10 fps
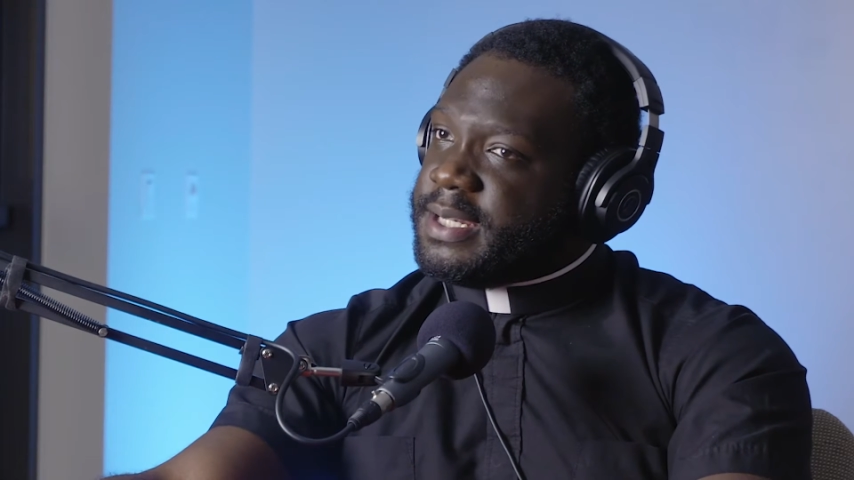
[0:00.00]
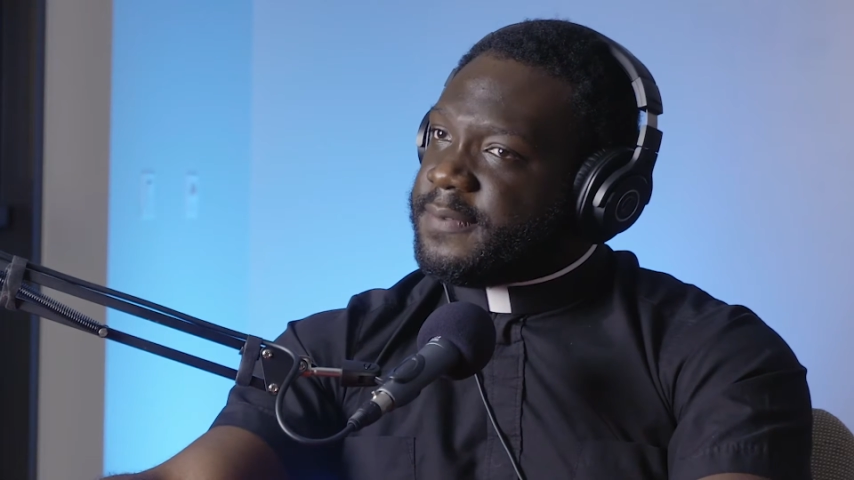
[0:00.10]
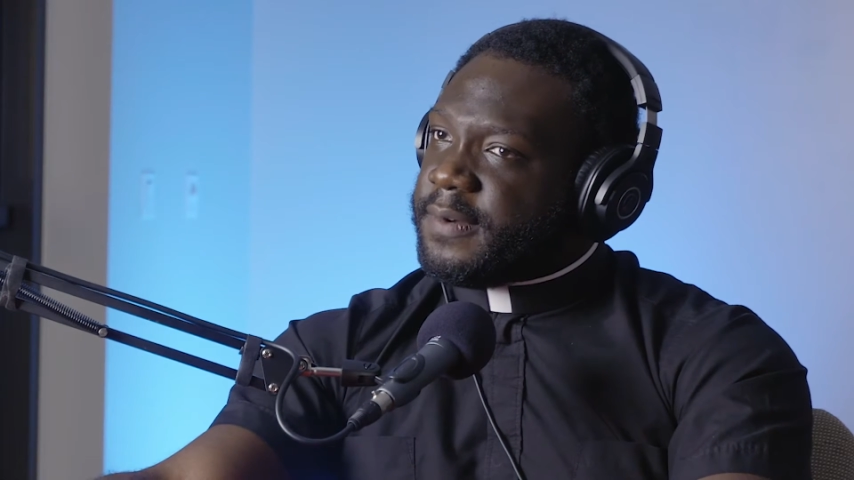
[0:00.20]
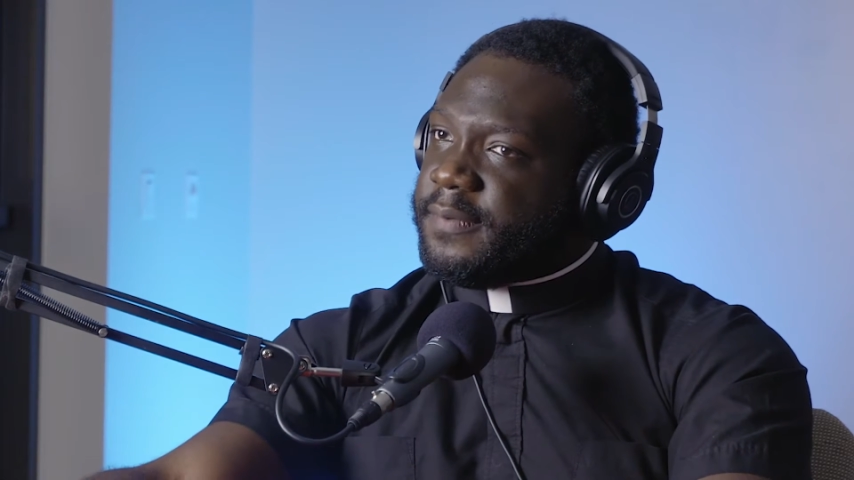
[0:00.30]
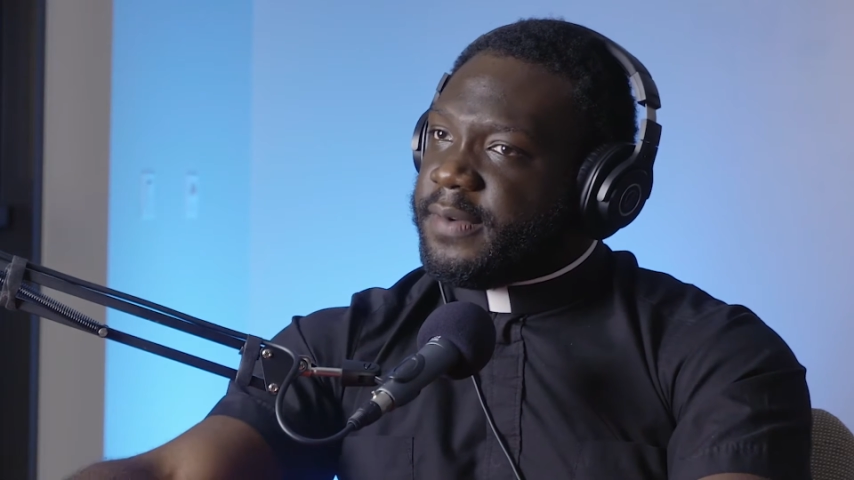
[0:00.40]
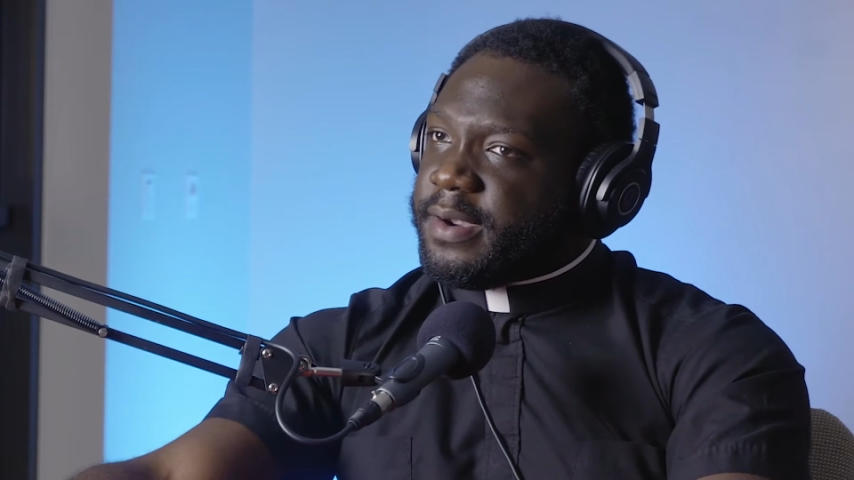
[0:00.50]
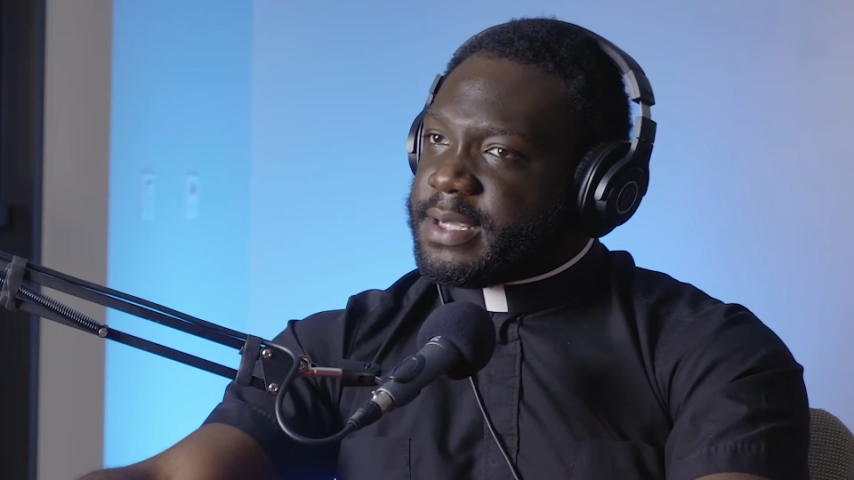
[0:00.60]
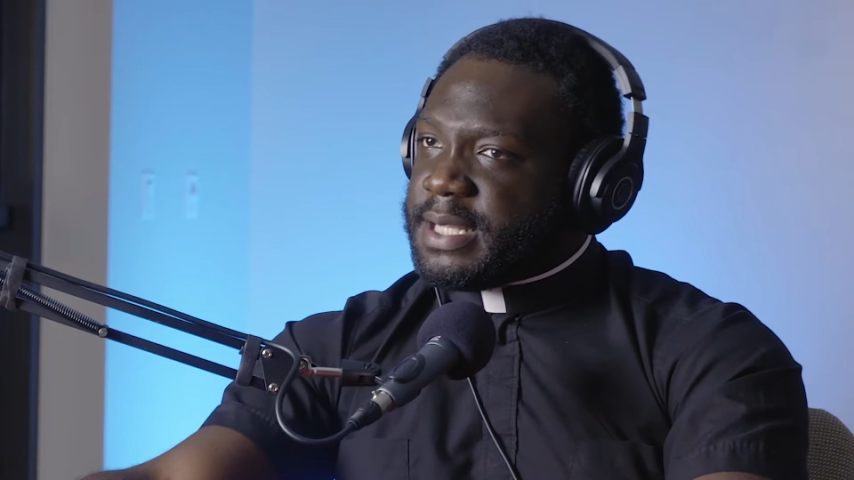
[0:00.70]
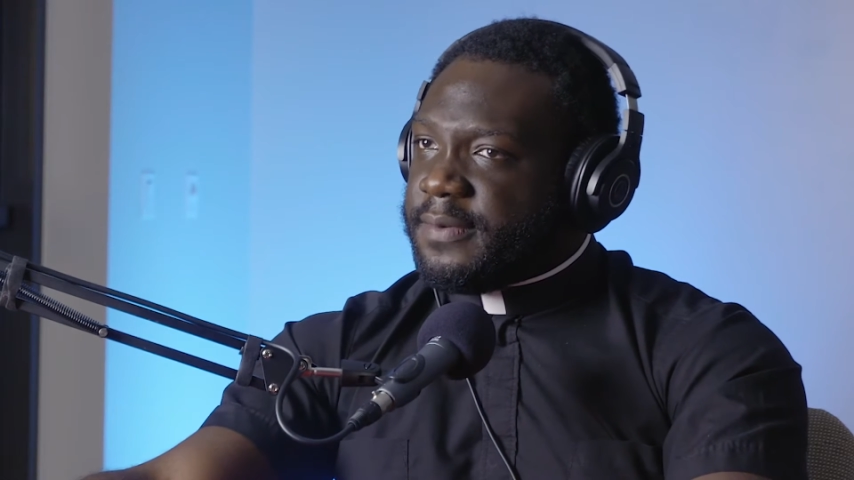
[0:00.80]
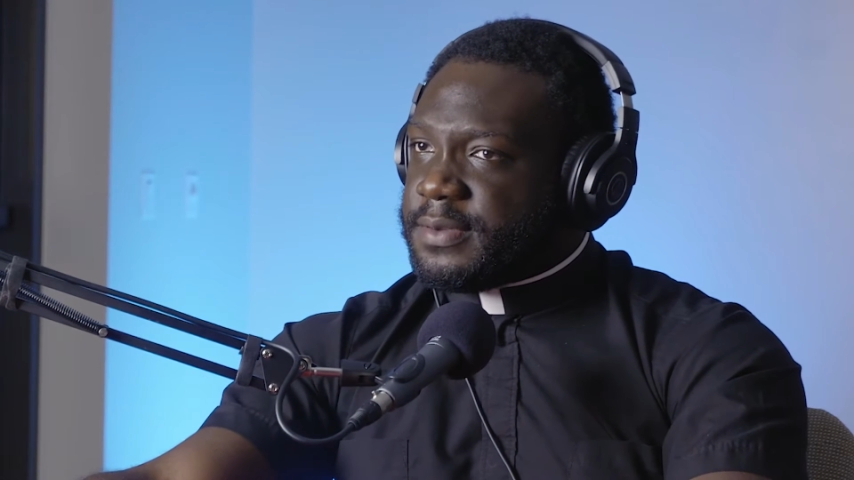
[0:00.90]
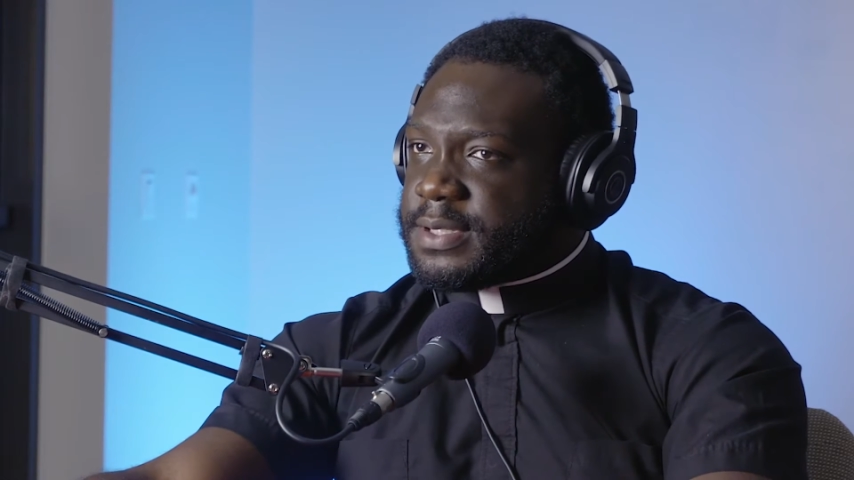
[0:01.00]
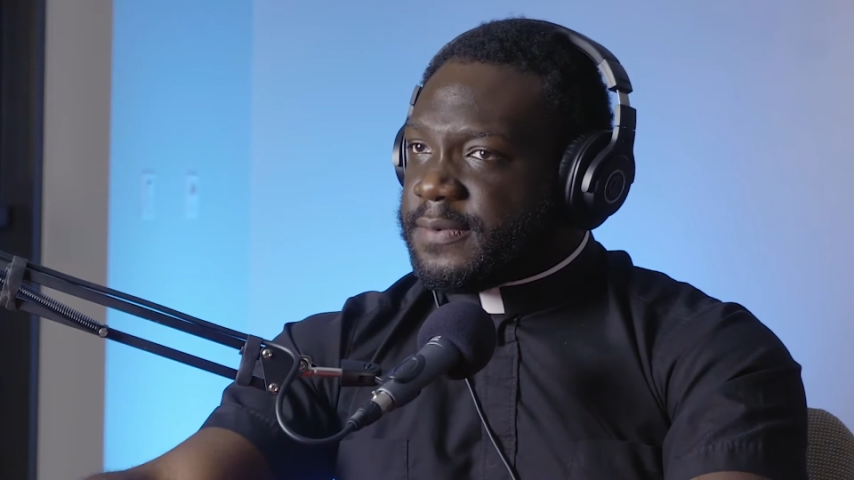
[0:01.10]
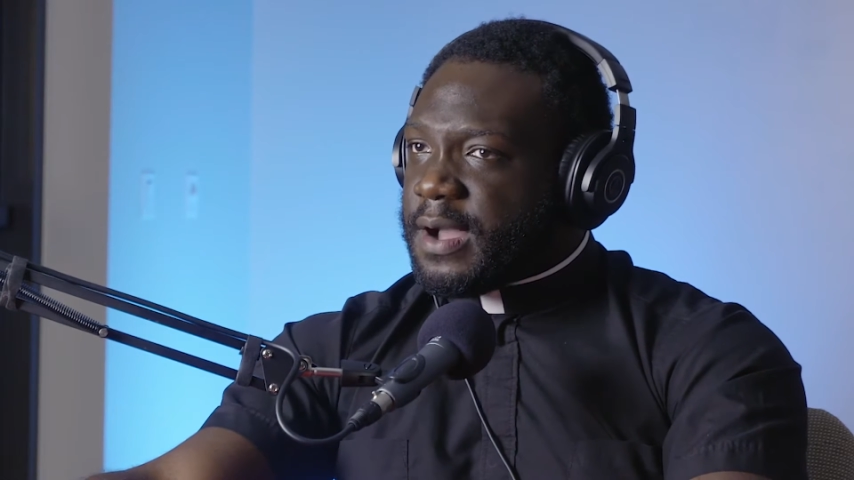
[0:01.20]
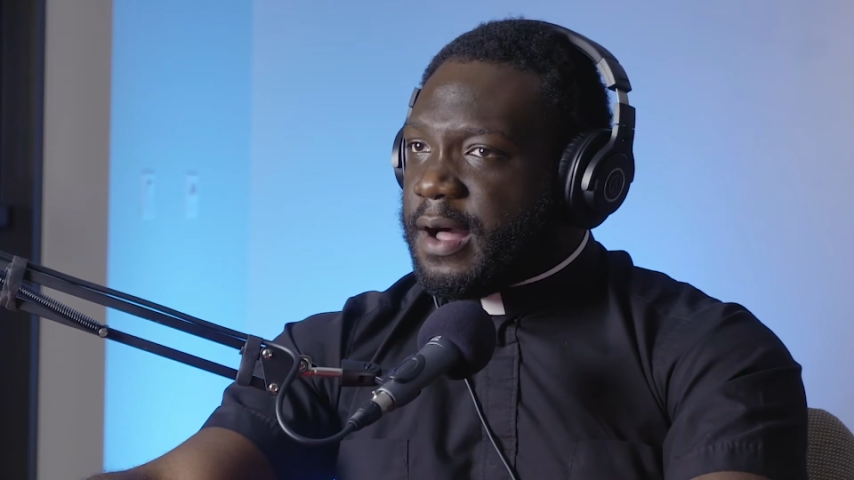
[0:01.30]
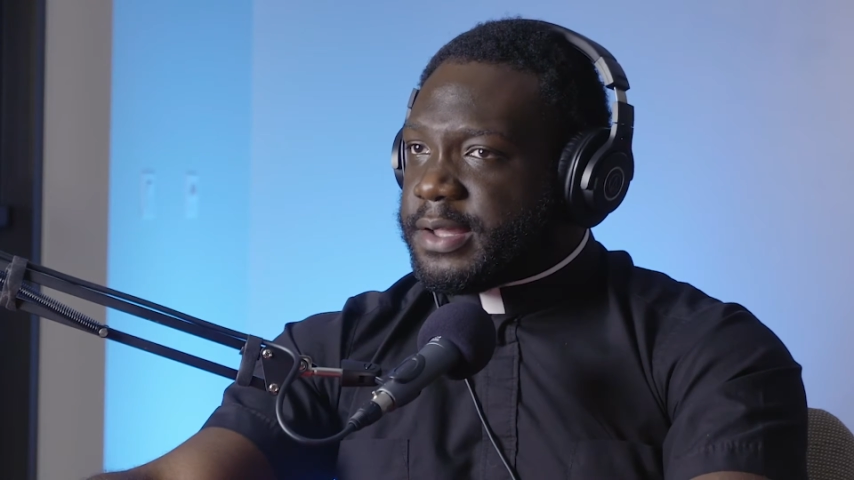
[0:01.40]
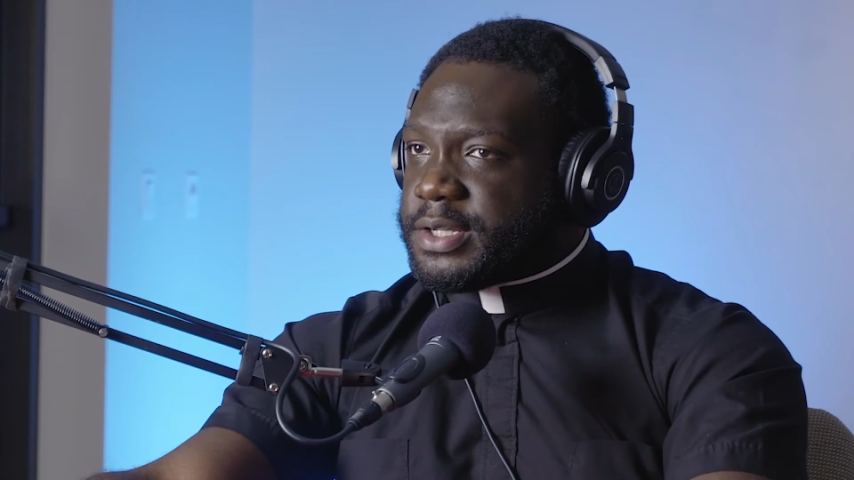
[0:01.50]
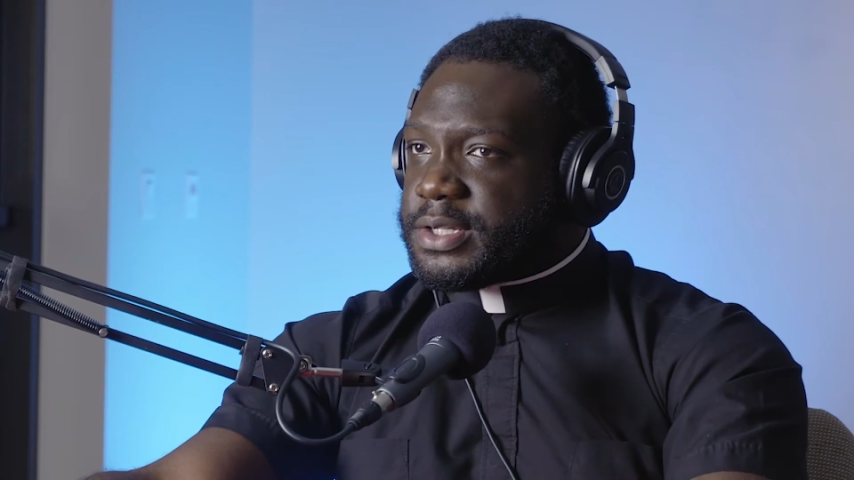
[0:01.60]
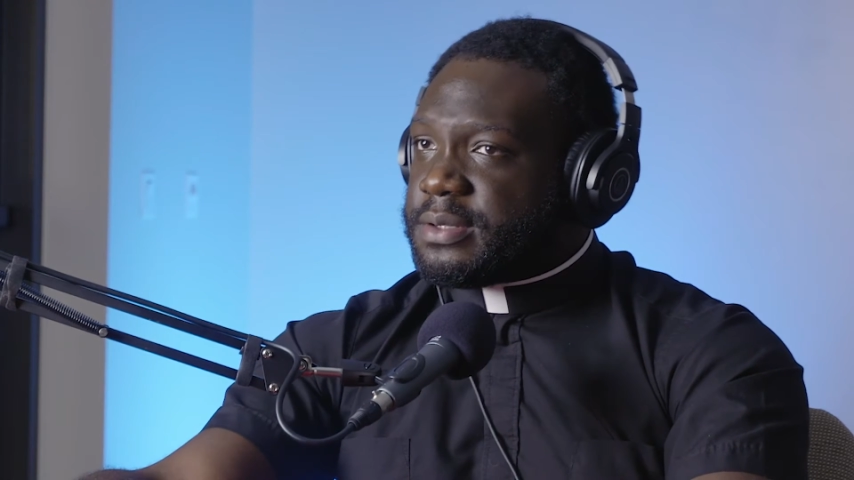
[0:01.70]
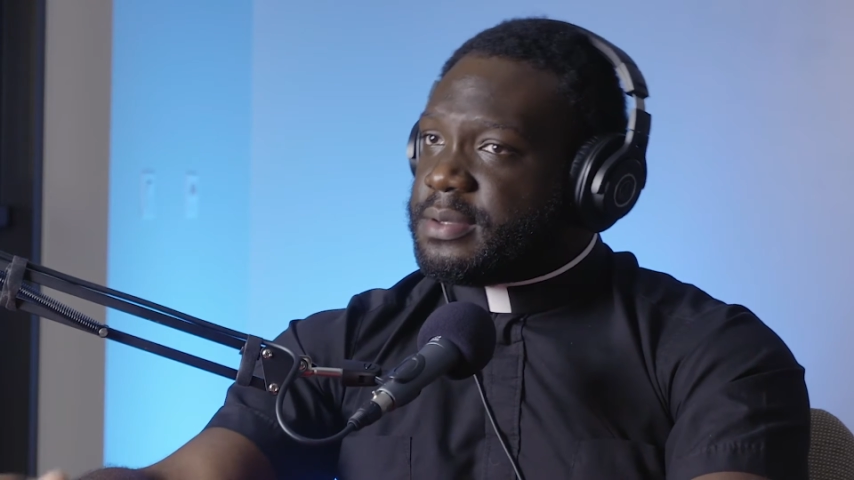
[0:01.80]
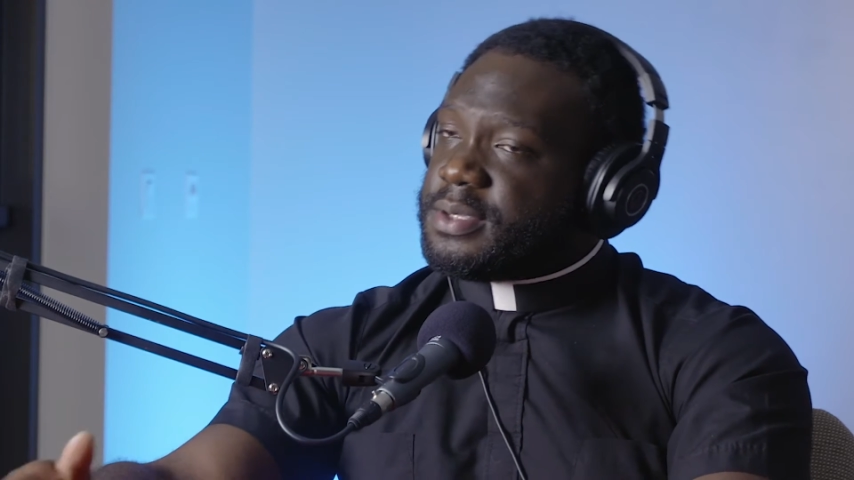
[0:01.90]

different various levels of college.